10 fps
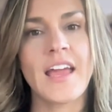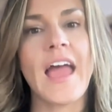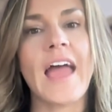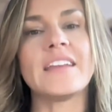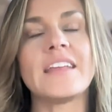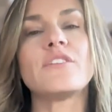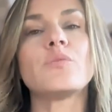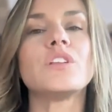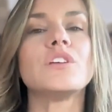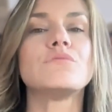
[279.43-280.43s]
And even
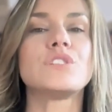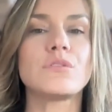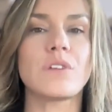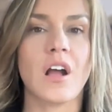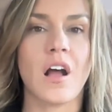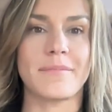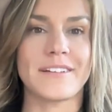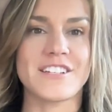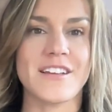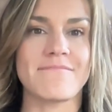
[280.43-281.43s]
when you do
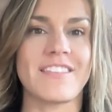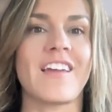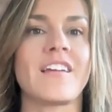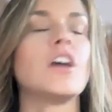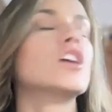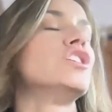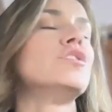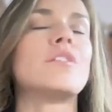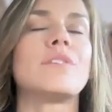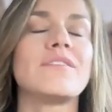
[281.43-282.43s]
accomplish something, you
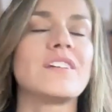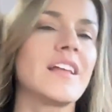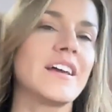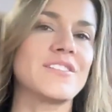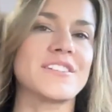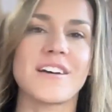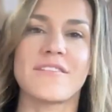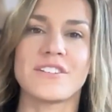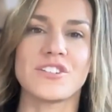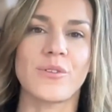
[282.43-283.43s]
don't even let
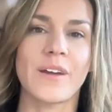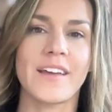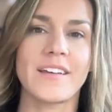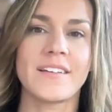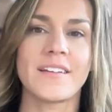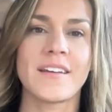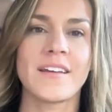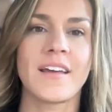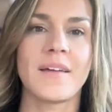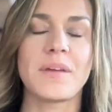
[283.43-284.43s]
yourself enjoy it
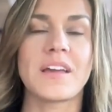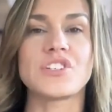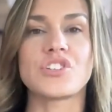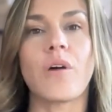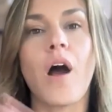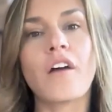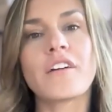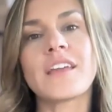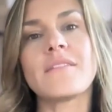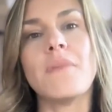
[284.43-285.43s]
because you're
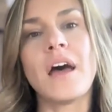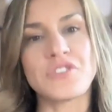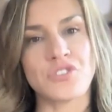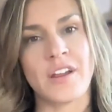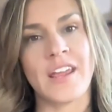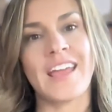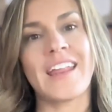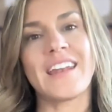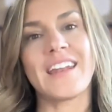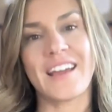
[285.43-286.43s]
already measuring
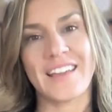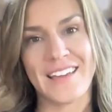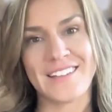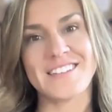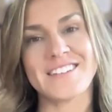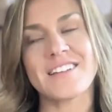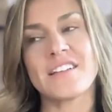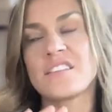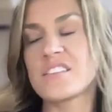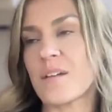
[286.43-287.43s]
it against
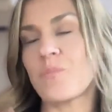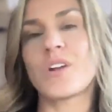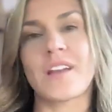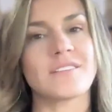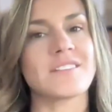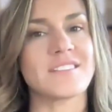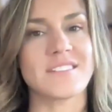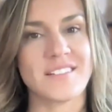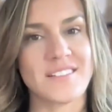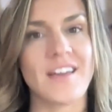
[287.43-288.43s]
someone else's
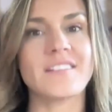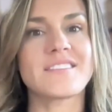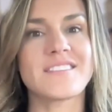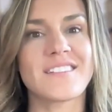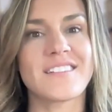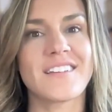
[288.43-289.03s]
success.